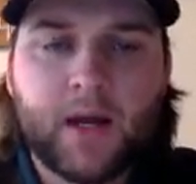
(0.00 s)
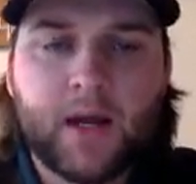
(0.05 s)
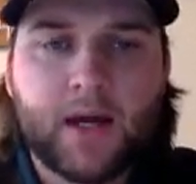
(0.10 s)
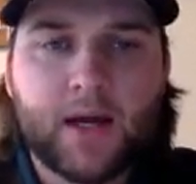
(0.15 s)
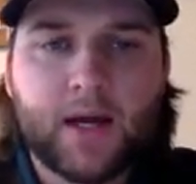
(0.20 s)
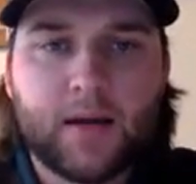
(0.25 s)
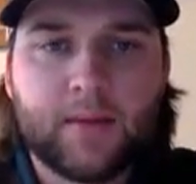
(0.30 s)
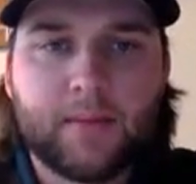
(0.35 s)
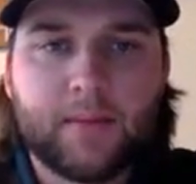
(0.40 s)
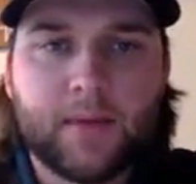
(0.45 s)

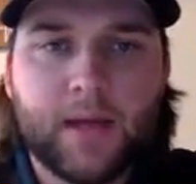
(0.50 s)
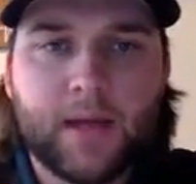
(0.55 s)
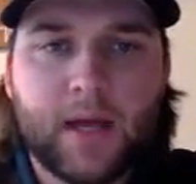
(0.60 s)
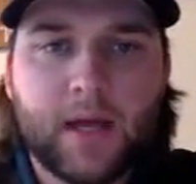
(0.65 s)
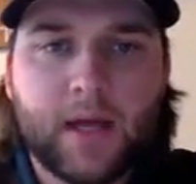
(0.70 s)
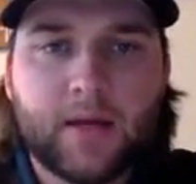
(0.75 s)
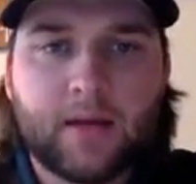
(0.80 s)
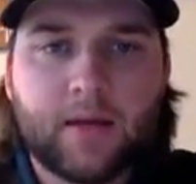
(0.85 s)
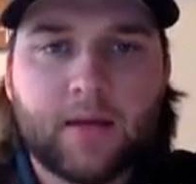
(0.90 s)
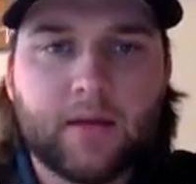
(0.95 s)

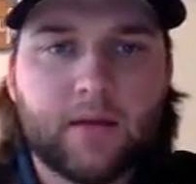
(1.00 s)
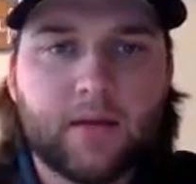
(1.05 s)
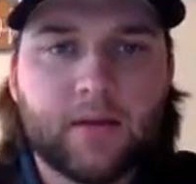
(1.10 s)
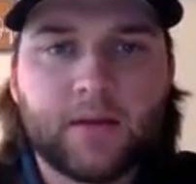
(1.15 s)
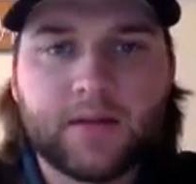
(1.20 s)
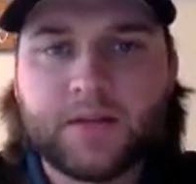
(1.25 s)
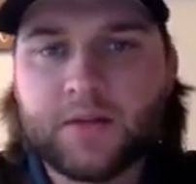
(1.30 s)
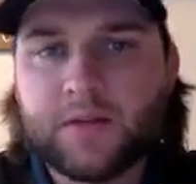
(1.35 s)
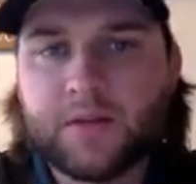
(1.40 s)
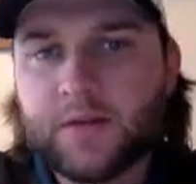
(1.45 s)
And
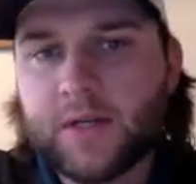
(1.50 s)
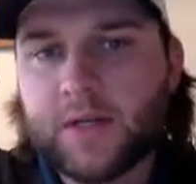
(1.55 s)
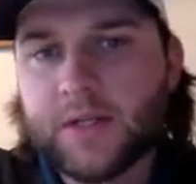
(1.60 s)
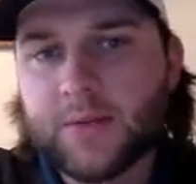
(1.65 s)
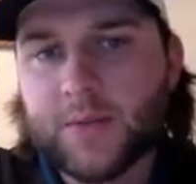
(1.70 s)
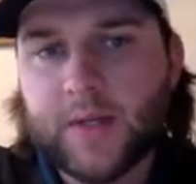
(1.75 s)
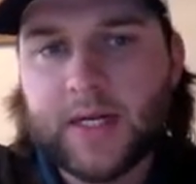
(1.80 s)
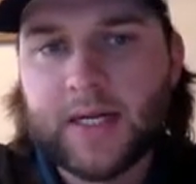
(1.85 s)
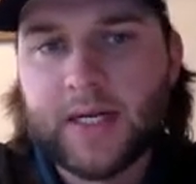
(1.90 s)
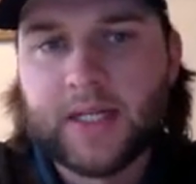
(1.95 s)
the student
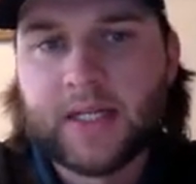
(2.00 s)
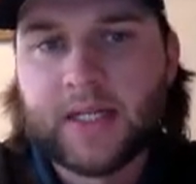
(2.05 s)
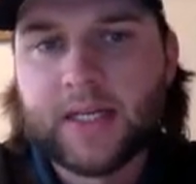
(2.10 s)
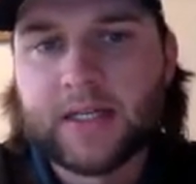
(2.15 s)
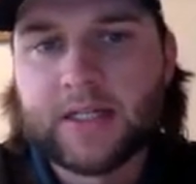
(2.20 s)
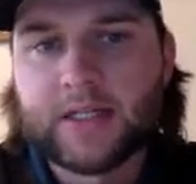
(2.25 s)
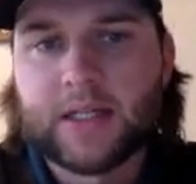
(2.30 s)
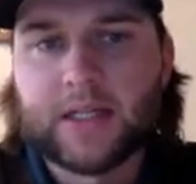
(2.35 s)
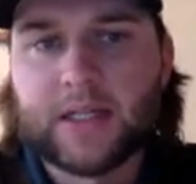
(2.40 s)
is reading this